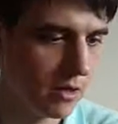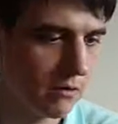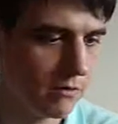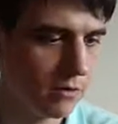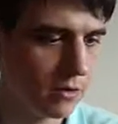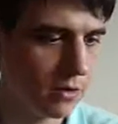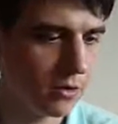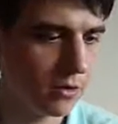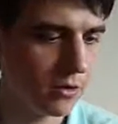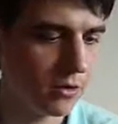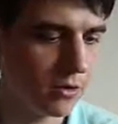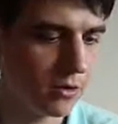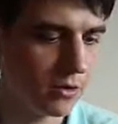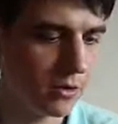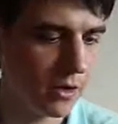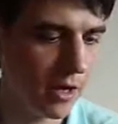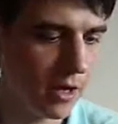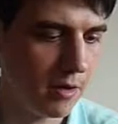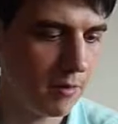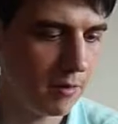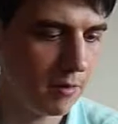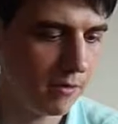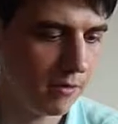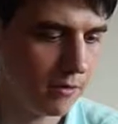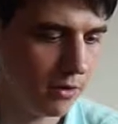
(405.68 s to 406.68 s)
Even in the
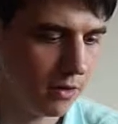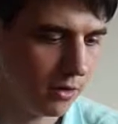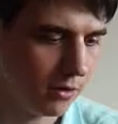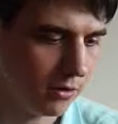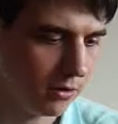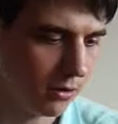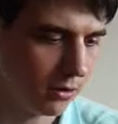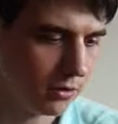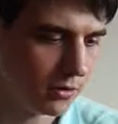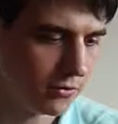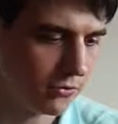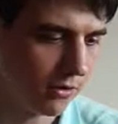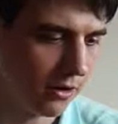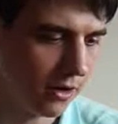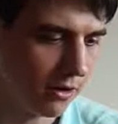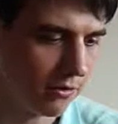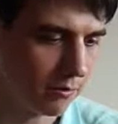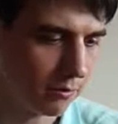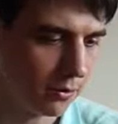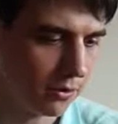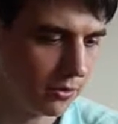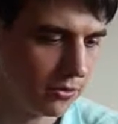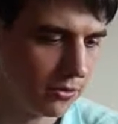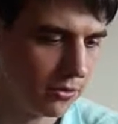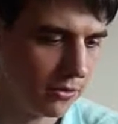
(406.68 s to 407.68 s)
ABV, you know, it's
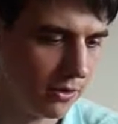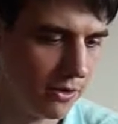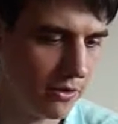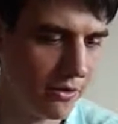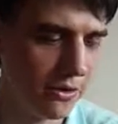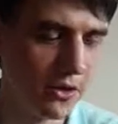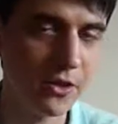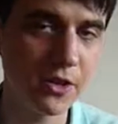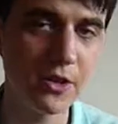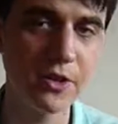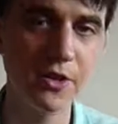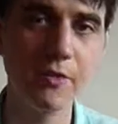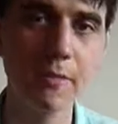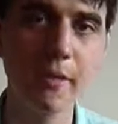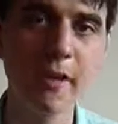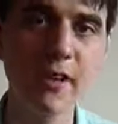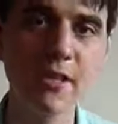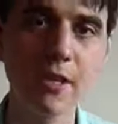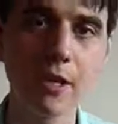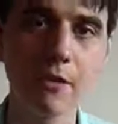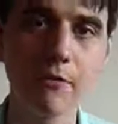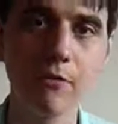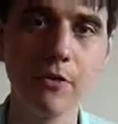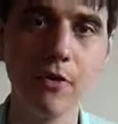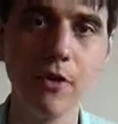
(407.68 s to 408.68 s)
5.2. I think the
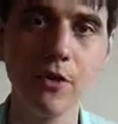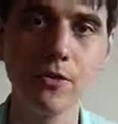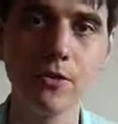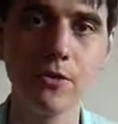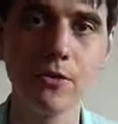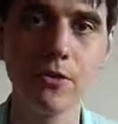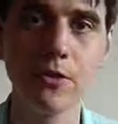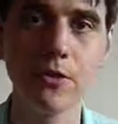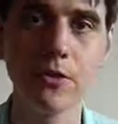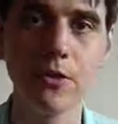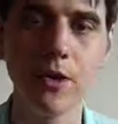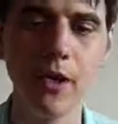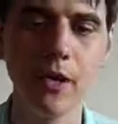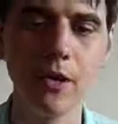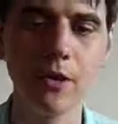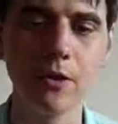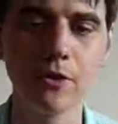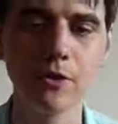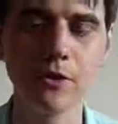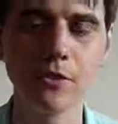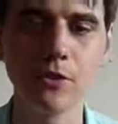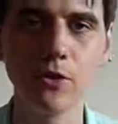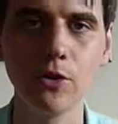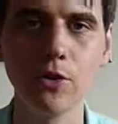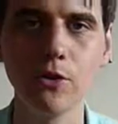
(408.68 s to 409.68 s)
domestic version in
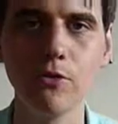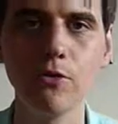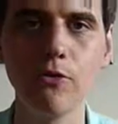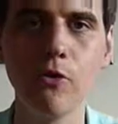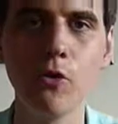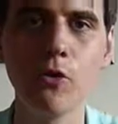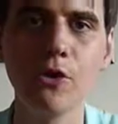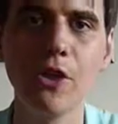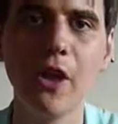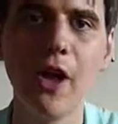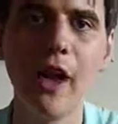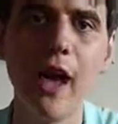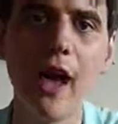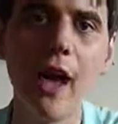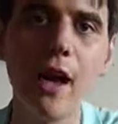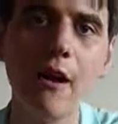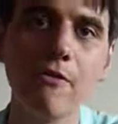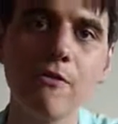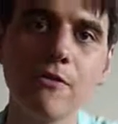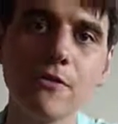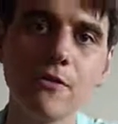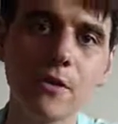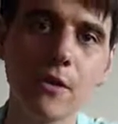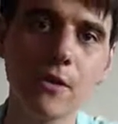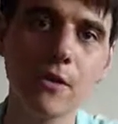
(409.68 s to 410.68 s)
England is only
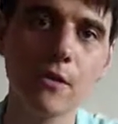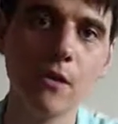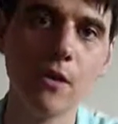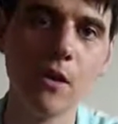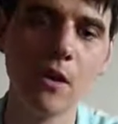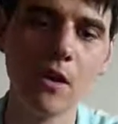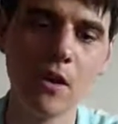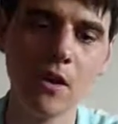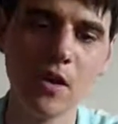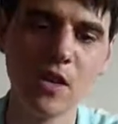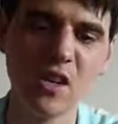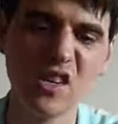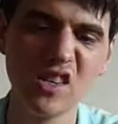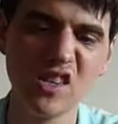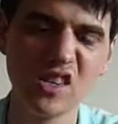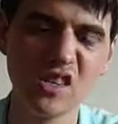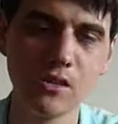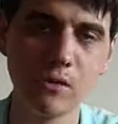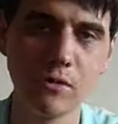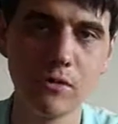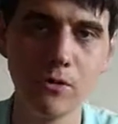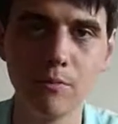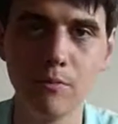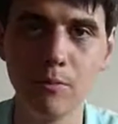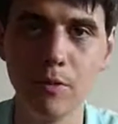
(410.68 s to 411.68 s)
4.5, so it
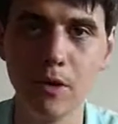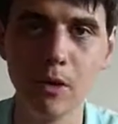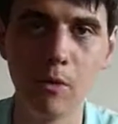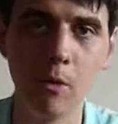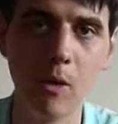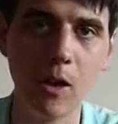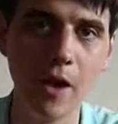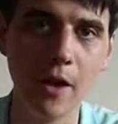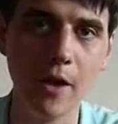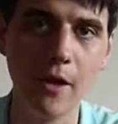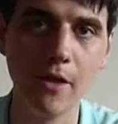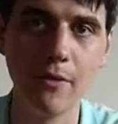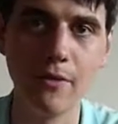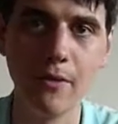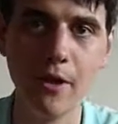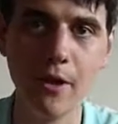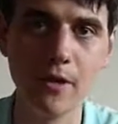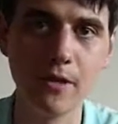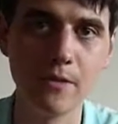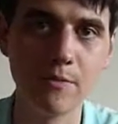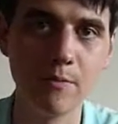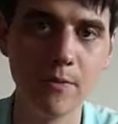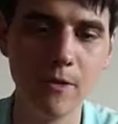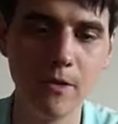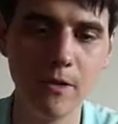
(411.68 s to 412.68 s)
wouldn't be quite an
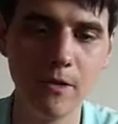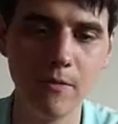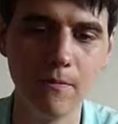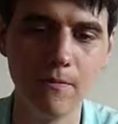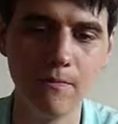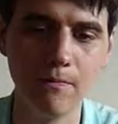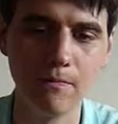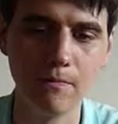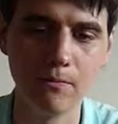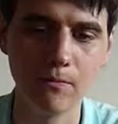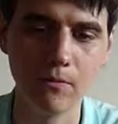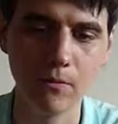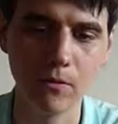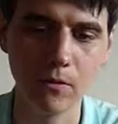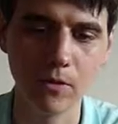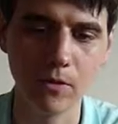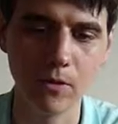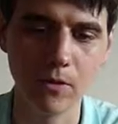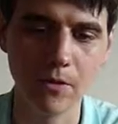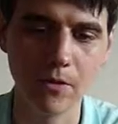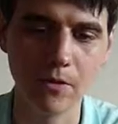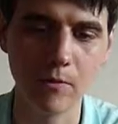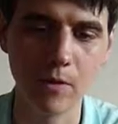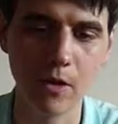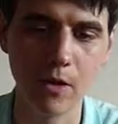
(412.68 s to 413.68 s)
ASB,
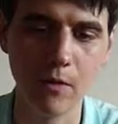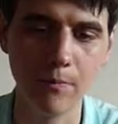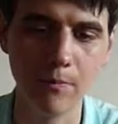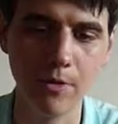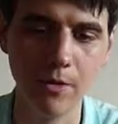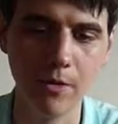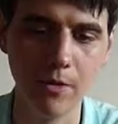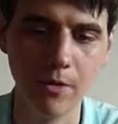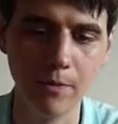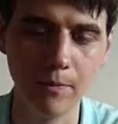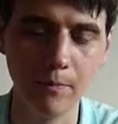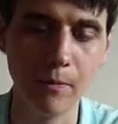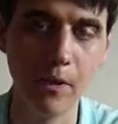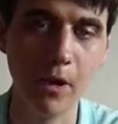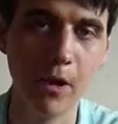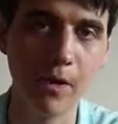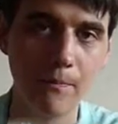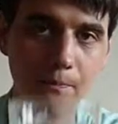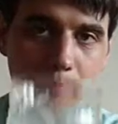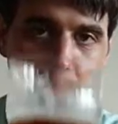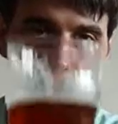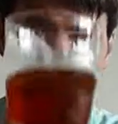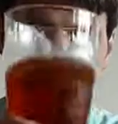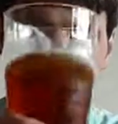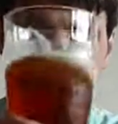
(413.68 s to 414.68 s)
at least in my opinion.
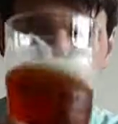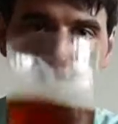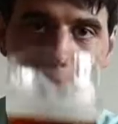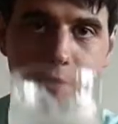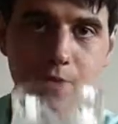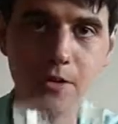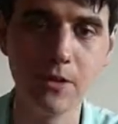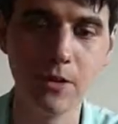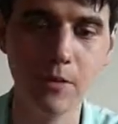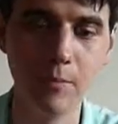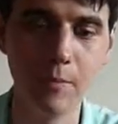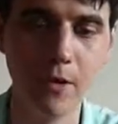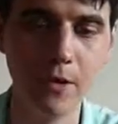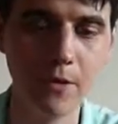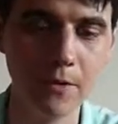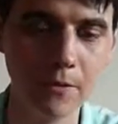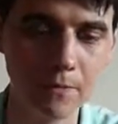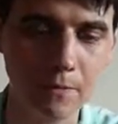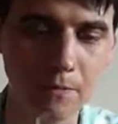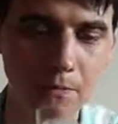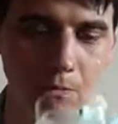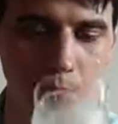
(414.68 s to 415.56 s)
But I'll see you in a bit.